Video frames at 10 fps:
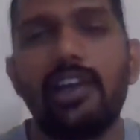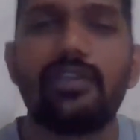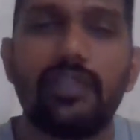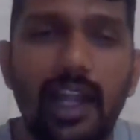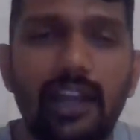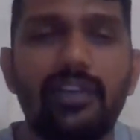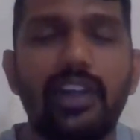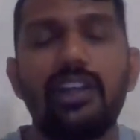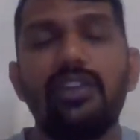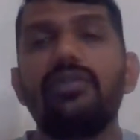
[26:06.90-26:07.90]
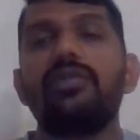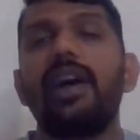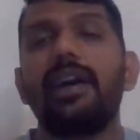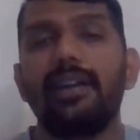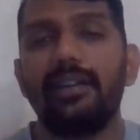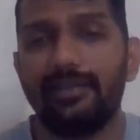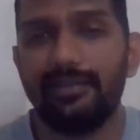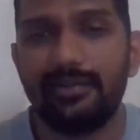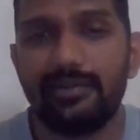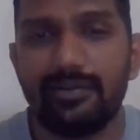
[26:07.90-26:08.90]
So that you can do by
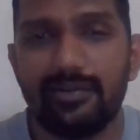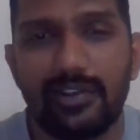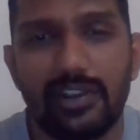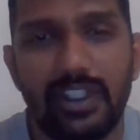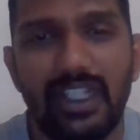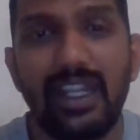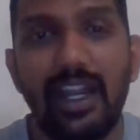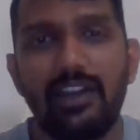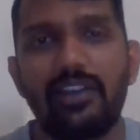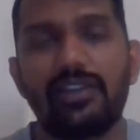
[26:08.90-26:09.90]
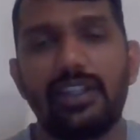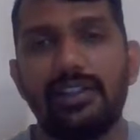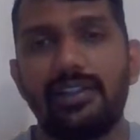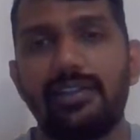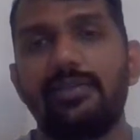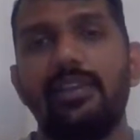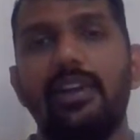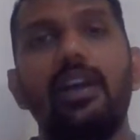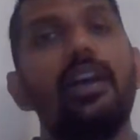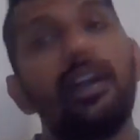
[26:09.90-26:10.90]
catalog sales.
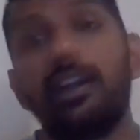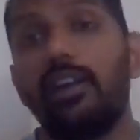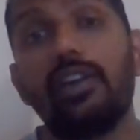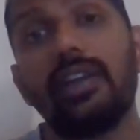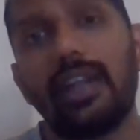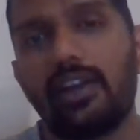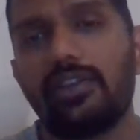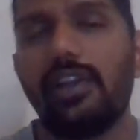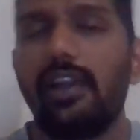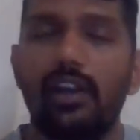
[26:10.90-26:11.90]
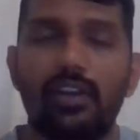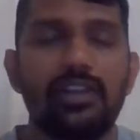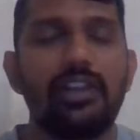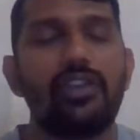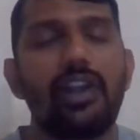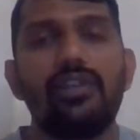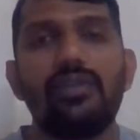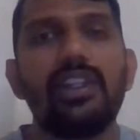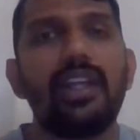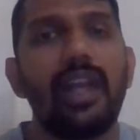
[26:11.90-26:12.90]
Not the carousel. Carousel you can
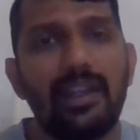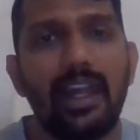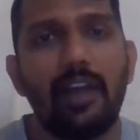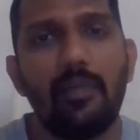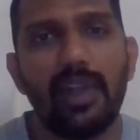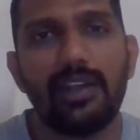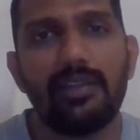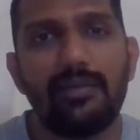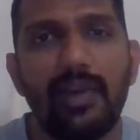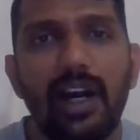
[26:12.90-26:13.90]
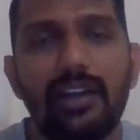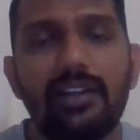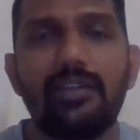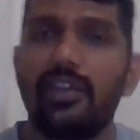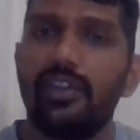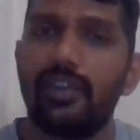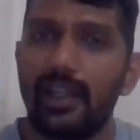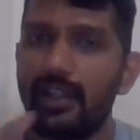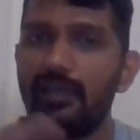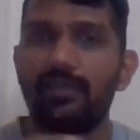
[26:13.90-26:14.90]
do in the any campaign, but when you
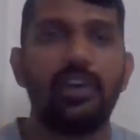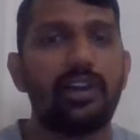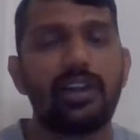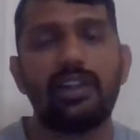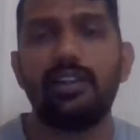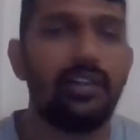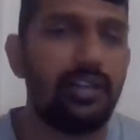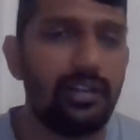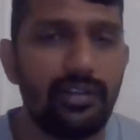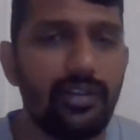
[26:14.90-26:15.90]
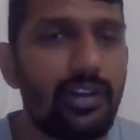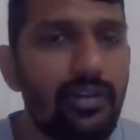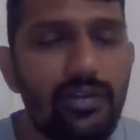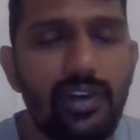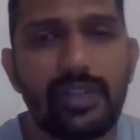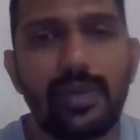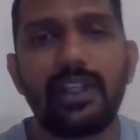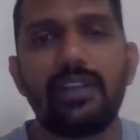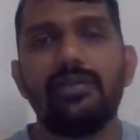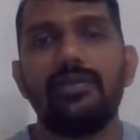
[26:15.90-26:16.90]
click the product and you can go to
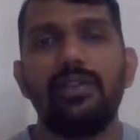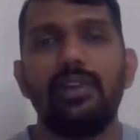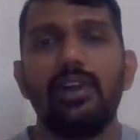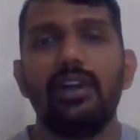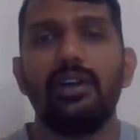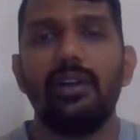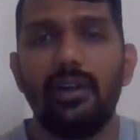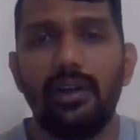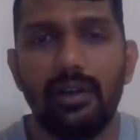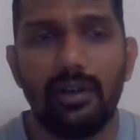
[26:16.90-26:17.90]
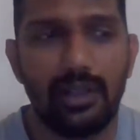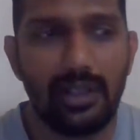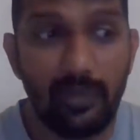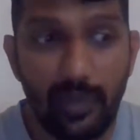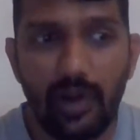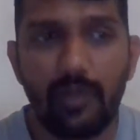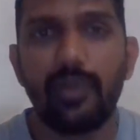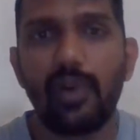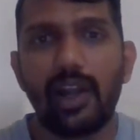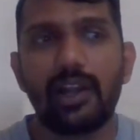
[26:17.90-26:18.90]
respective
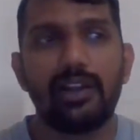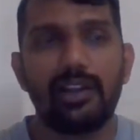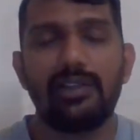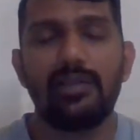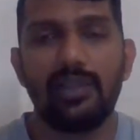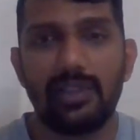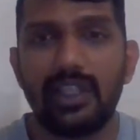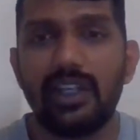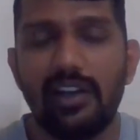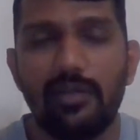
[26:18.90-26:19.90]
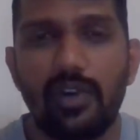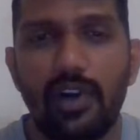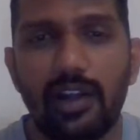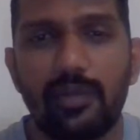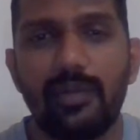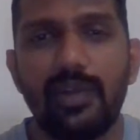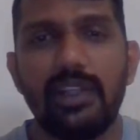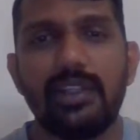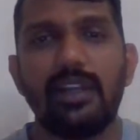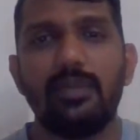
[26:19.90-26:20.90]
product single product
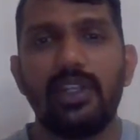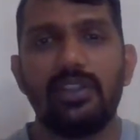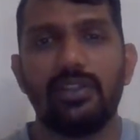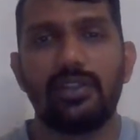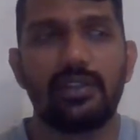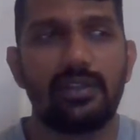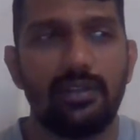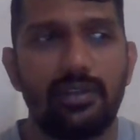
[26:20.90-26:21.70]
design pages.